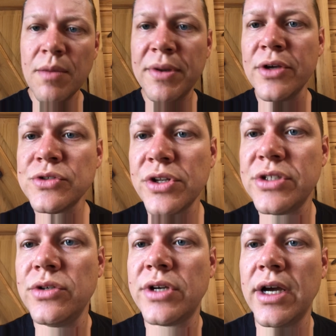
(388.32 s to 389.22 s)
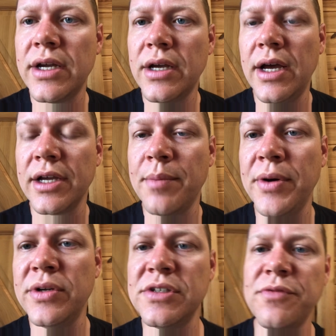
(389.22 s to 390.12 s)
But those are the 2
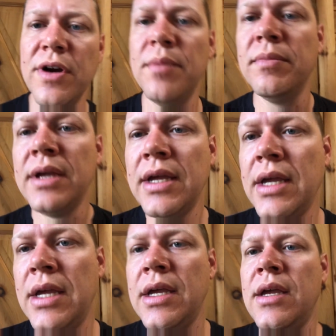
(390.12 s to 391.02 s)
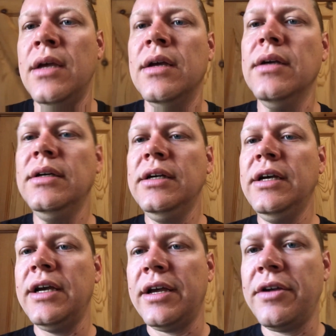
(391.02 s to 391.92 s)
components from
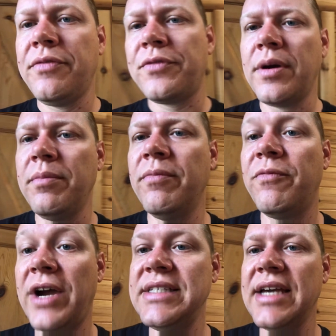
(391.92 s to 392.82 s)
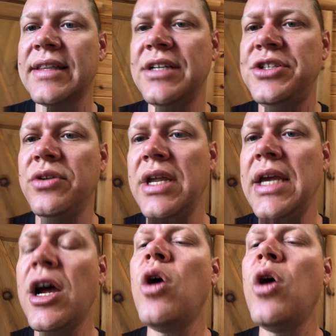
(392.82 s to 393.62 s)
FiTech that you'd need.